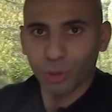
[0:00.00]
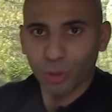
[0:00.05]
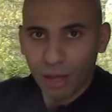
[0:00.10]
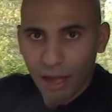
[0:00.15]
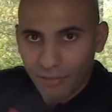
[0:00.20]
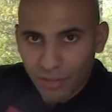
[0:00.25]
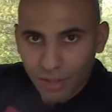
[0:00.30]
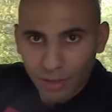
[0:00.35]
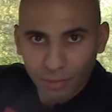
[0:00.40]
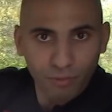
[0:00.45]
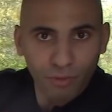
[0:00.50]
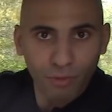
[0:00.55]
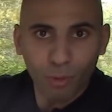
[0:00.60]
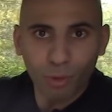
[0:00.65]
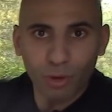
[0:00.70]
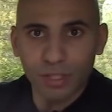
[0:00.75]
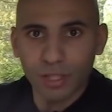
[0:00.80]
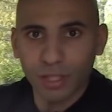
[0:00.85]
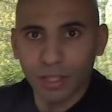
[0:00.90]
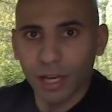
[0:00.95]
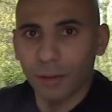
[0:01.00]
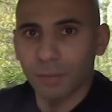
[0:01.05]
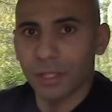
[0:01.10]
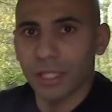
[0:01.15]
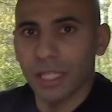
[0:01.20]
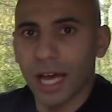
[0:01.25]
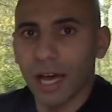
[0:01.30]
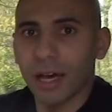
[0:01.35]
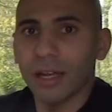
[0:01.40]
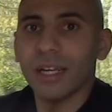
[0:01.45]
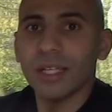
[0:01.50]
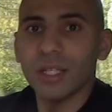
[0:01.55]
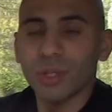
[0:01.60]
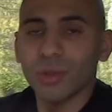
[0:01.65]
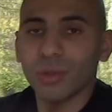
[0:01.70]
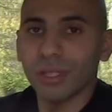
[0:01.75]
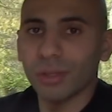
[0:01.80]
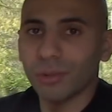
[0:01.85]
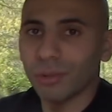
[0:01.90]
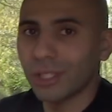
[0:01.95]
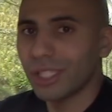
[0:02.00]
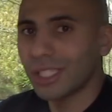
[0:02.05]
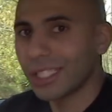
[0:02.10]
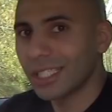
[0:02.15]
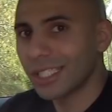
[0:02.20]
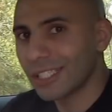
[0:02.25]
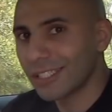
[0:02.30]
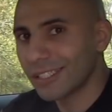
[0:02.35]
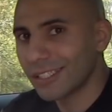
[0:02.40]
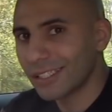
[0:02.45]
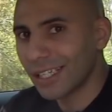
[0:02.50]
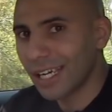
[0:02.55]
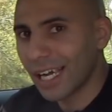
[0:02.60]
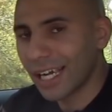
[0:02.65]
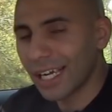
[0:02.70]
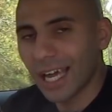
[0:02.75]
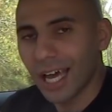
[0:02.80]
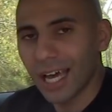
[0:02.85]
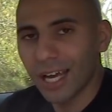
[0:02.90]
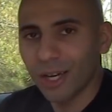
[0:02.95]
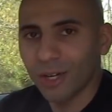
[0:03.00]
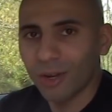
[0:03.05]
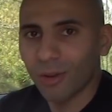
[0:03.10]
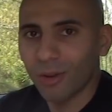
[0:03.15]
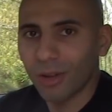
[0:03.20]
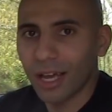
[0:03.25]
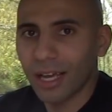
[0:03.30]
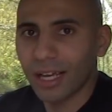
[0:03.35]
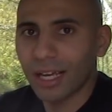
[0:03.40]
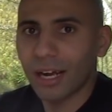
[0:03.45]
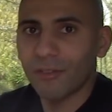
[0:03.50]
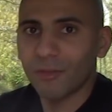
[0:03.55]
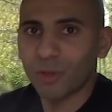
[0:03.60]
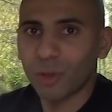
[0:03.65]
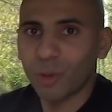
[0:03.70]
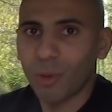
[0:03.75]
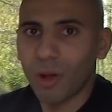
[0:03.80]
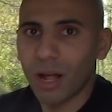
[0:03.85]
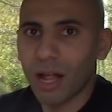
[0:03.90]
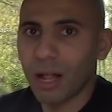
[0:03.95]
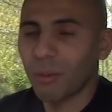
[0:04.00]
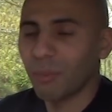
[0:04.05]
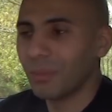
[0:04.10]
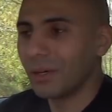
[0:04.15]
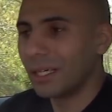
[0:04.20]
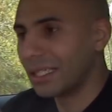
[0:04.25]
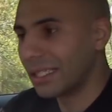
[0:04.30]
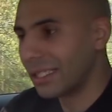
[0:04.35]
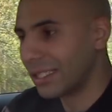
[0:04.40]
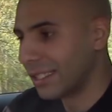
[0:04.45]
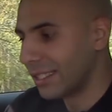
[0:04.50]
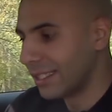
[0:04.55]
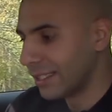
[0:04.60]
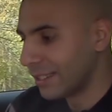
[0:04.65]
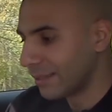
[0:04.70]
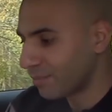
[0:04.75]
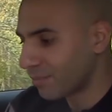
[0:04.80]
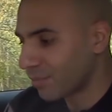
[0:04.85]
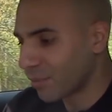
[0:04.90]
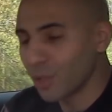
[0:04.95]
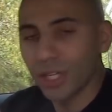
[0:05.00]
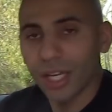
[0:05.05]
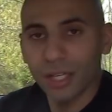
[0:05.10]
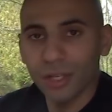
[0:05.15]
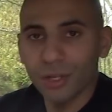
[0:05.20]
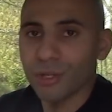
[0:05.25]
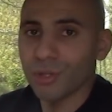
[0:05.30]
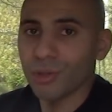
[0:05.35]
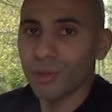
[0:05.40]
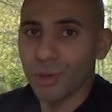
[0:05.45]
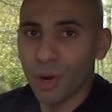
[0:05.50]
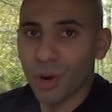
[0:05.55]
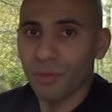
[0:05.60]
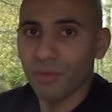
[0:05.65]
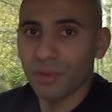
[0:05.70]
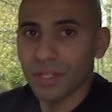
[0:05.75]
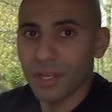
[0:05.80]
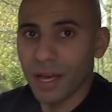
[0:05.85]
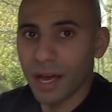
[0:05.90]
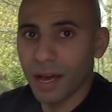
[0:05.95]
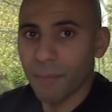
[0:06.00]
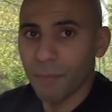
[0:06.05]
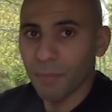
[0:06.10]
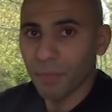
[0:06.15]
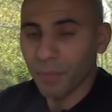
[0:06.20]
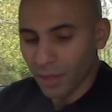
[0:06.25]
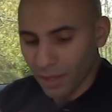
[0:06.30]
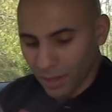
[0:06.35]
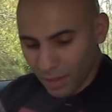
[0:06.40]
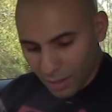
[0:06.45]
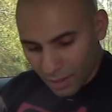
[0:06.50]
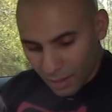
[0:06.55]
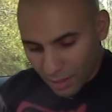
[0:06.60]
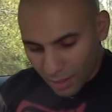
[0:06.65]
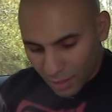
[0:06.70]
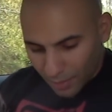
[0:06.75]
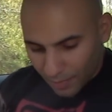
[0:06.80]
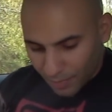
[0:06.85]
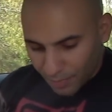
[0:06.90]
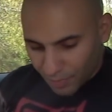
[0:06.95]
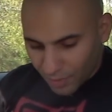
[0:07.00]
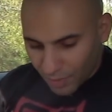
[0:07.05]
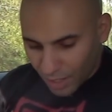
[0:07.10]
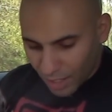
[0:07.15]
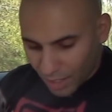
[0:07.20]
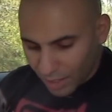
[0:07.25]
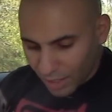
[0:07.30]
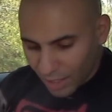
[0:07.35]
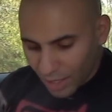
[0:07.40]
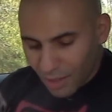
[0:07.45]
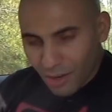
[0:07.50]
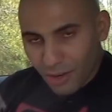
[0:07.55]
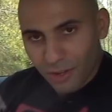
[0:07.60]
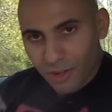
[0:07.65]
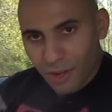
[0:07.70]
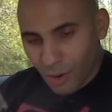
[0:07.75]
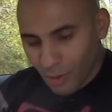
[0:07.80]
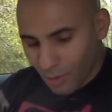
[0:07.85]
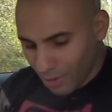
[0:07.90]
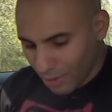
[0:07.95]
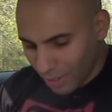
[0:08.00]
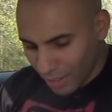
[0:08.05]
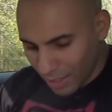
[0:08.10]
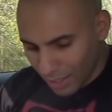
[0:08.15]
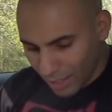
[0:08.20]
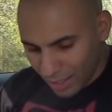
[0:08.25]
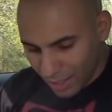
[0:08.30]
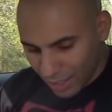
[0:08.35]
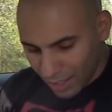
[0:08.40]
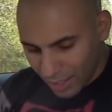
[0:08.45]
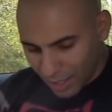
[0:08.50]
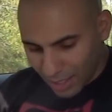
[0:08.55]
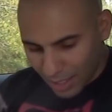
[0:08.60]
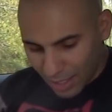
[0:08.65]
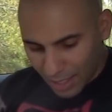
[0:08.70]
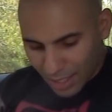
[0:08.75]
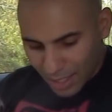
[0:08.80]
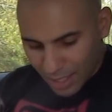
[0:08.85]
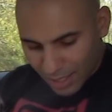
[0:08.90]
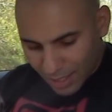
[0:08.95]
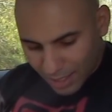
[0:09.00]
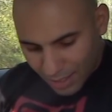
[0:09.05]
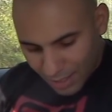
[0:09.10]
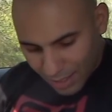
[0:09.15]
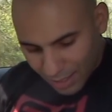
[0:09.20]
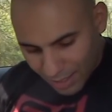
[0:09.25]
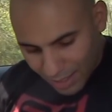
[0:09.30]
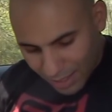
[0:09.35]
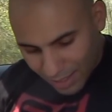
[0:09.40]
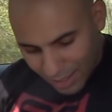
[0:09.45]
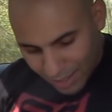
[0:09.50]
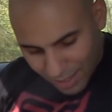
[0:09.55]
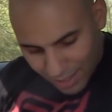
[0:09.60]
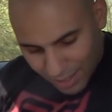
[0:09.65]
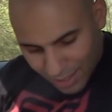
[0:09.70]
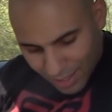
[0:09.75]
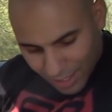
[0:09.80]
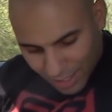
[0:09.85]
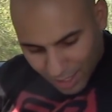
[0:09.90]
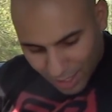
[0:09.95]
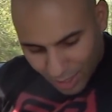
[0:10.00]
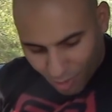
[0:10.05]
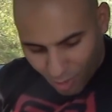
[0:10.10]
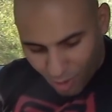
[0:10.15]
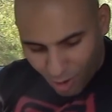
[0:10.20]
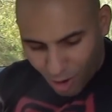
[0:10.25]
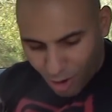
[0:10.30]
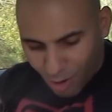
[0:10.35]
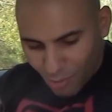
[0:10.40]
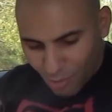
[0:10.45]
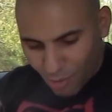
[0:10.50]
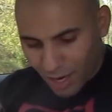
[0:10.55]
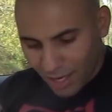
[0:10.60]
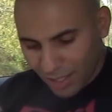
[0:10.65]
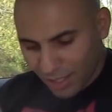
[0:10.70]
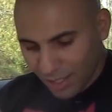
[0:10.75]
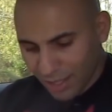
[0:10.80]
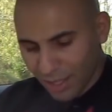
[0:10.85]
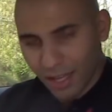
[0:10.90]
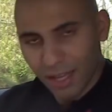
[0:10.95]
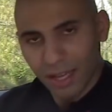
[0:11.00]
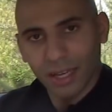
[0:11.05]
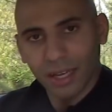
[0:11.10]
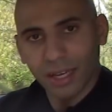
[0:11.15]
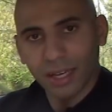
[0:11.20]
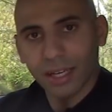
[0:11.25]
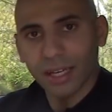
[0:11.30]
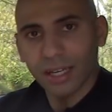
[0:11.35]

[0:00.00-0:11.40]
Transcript: You'll have to force the cups down into it, which I kind of don't like after a while, but you get used to it over time. The other note is this little armrest thing.